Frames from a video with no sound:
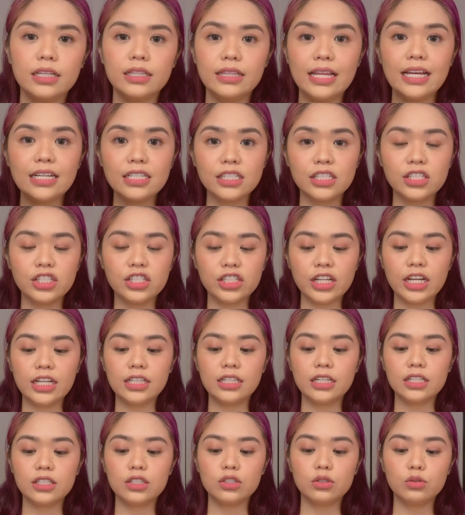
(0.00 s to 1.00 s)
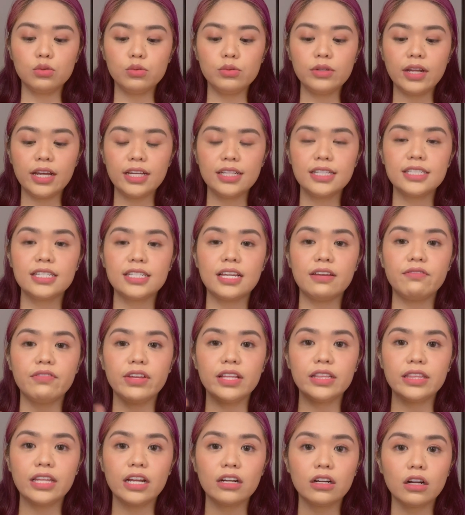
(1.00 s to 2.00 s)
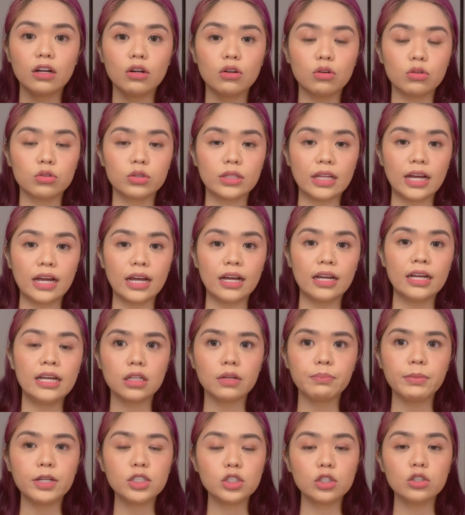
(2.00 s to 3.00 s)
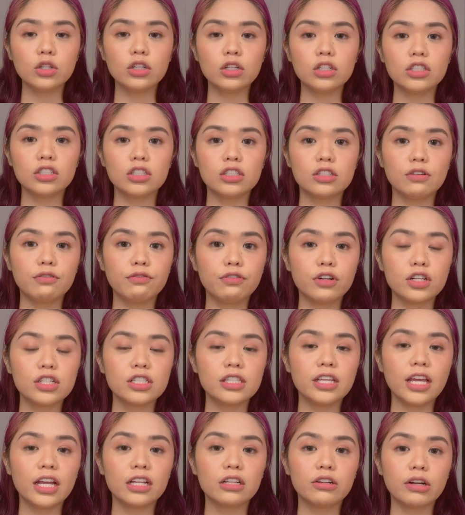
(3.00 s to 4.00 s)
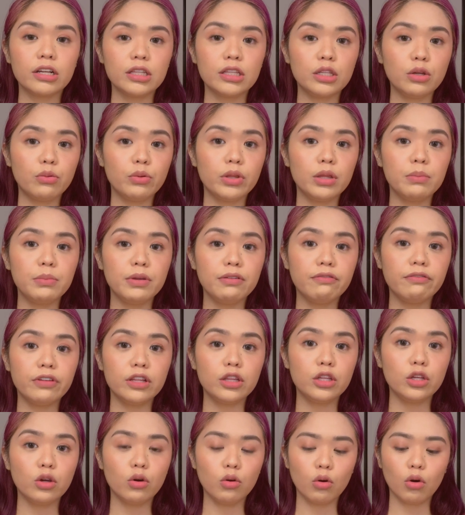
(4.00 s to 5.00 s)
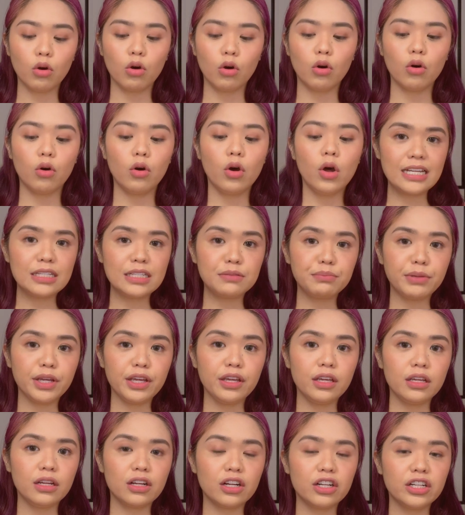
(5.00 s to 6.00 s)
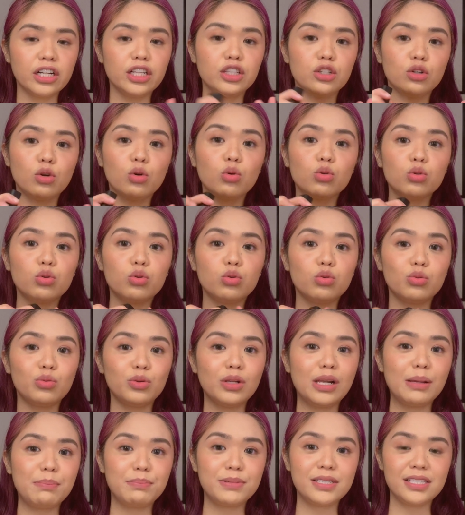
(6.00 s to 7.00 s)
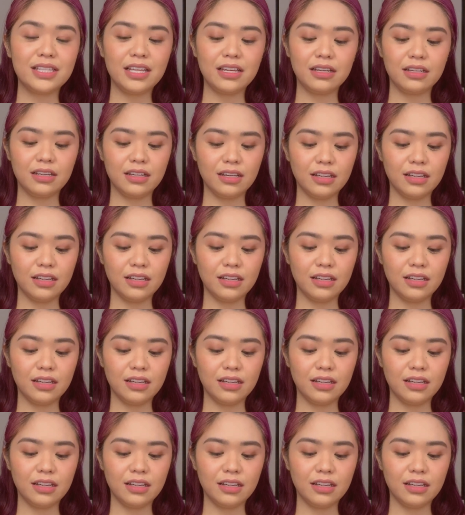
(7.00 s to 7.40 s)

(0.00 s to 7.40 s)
Next shade is 297 Terracotta. Na-mention ko na siya sa first Get Ready With Me video ko as my current go-to lipstick.